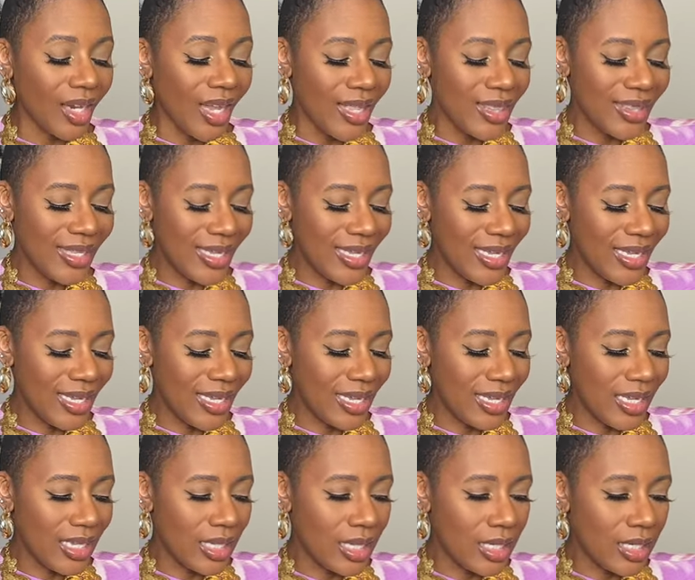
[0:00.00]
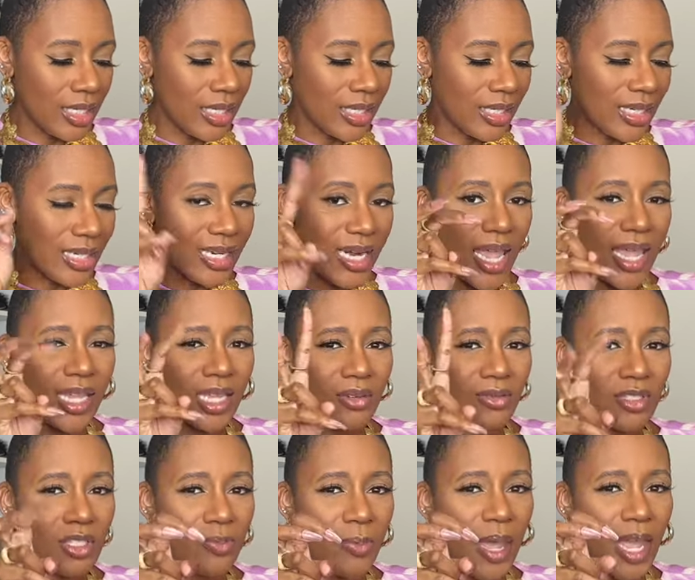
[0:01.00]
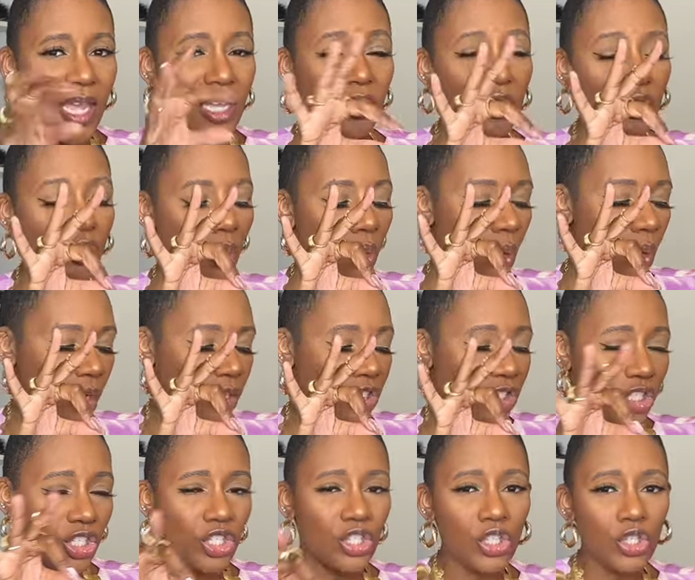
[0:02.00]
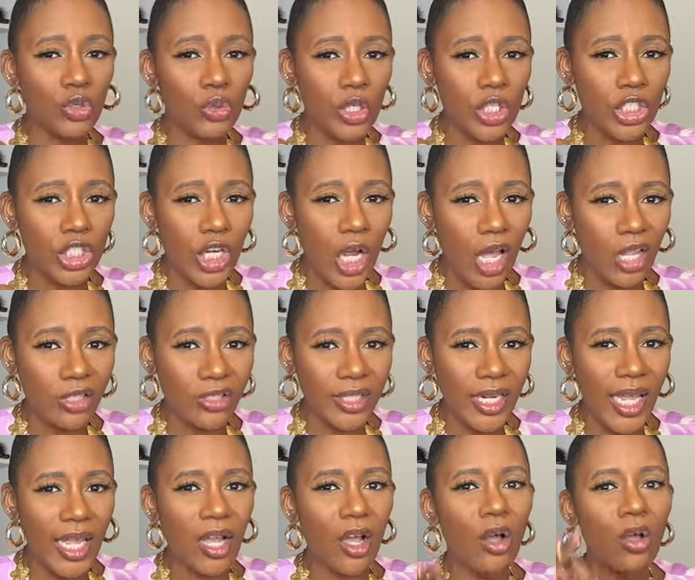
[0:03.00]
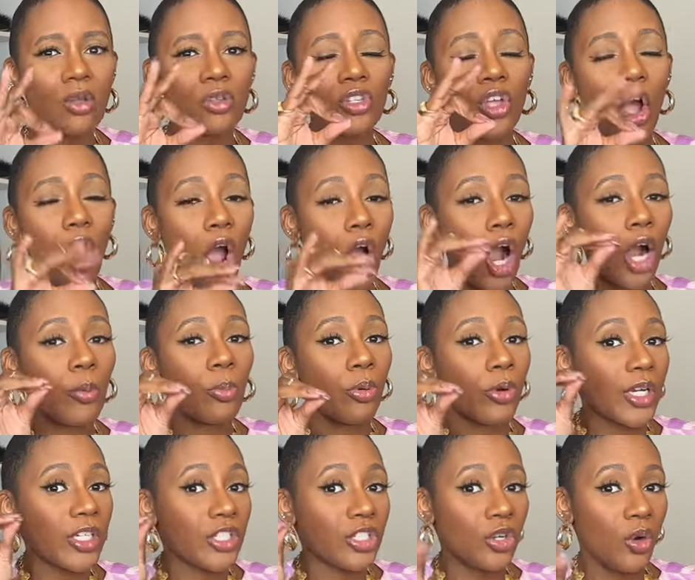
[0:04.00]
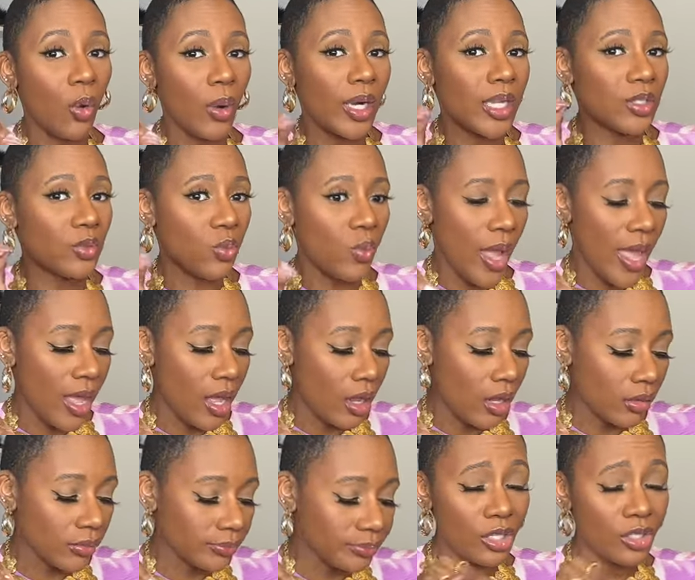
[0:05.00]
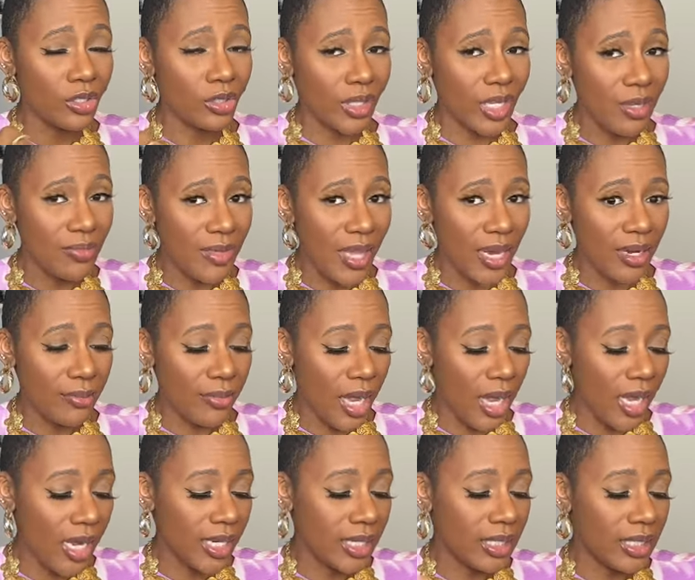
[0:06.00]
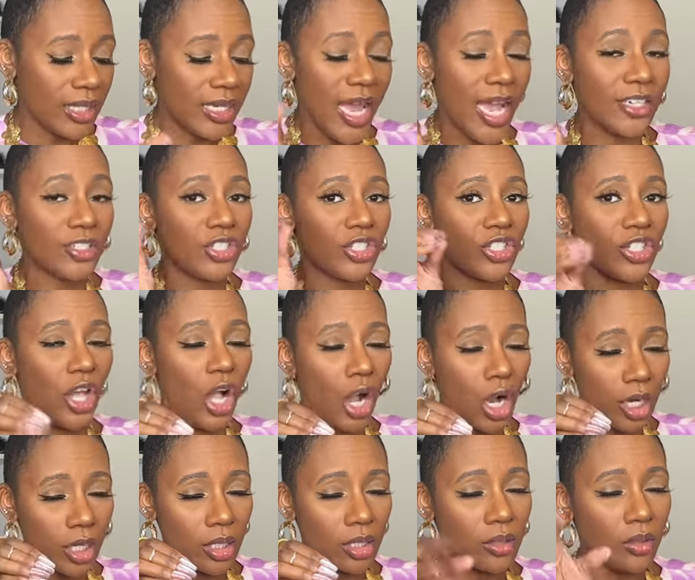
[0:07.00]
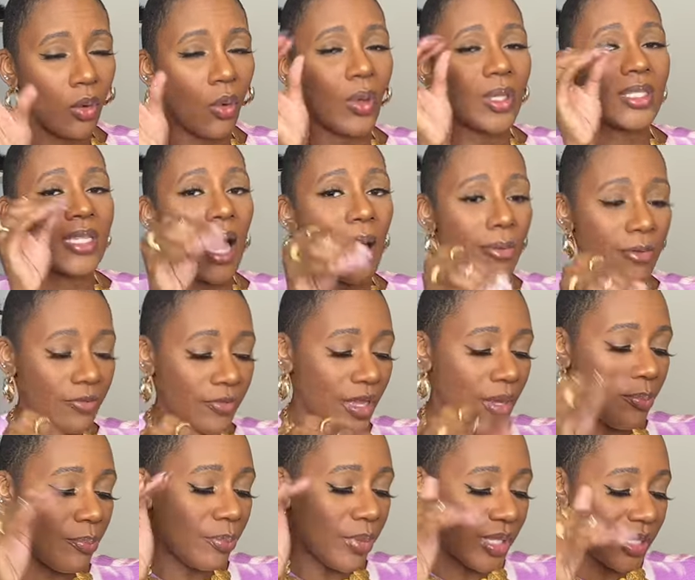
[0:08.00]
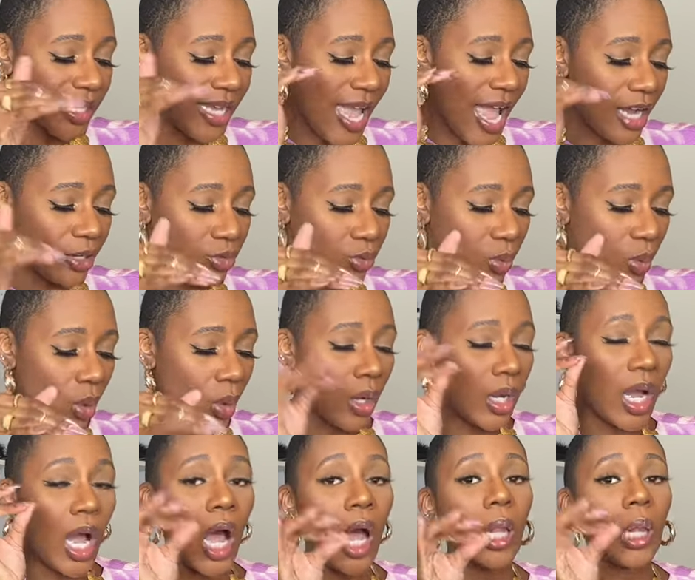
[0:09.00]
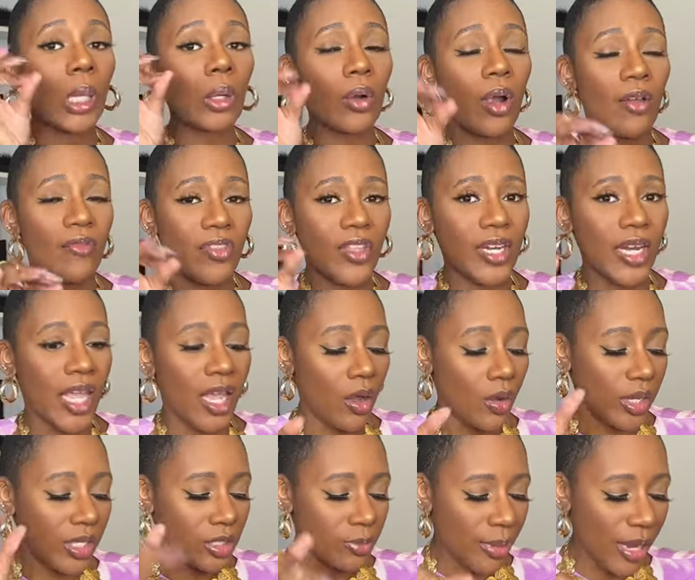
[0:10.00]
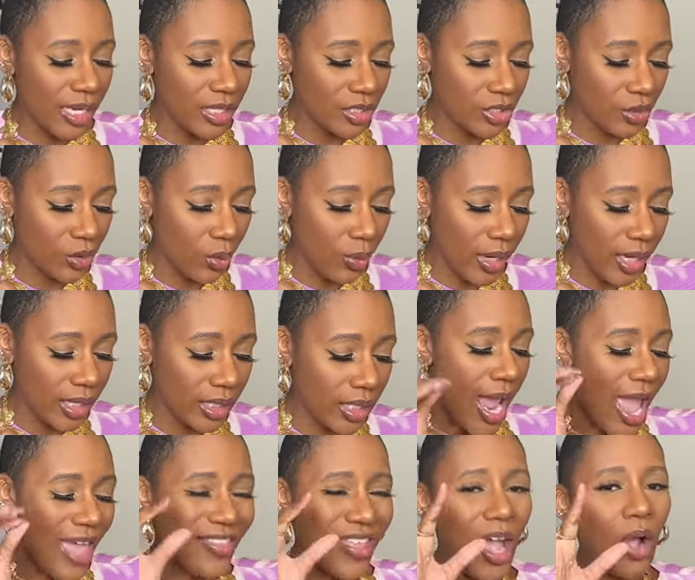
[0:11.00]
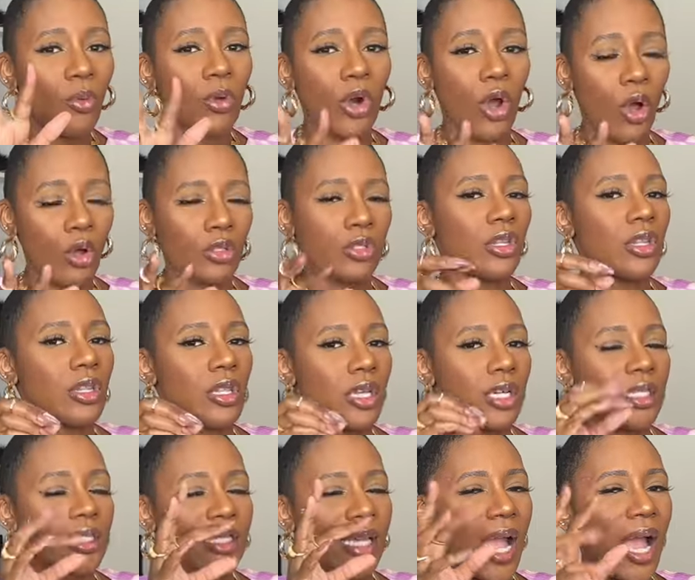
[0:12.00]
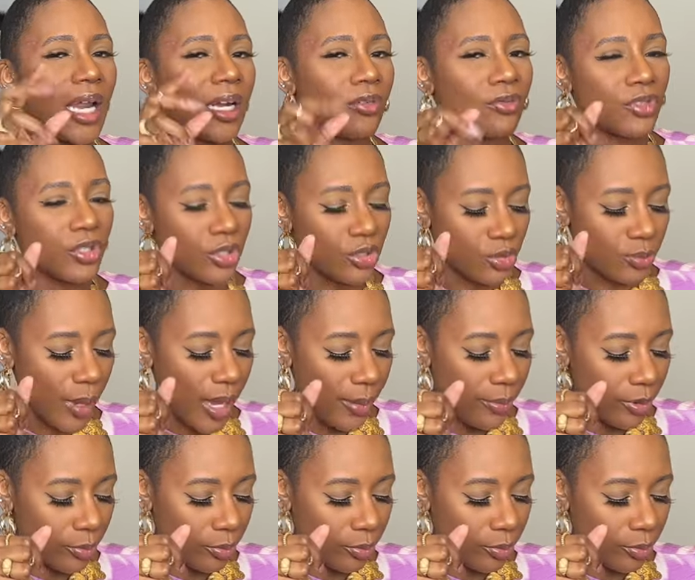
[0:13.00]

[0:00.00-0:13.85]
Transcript: the negative space or just nudish color nails are printed on as well. So keep that in mind, not just the heart on top of it, but the actual color of the nail is painted on. And that one also looks kind of newspaper